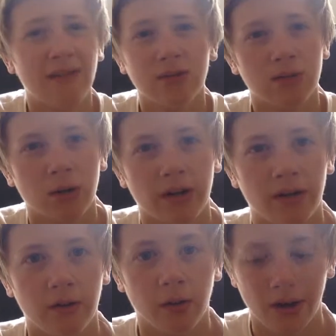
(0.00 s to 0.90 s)
I haven't done one
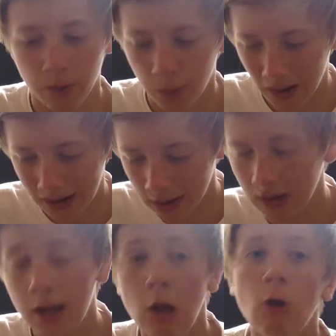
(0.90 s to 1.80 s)
in quite a while.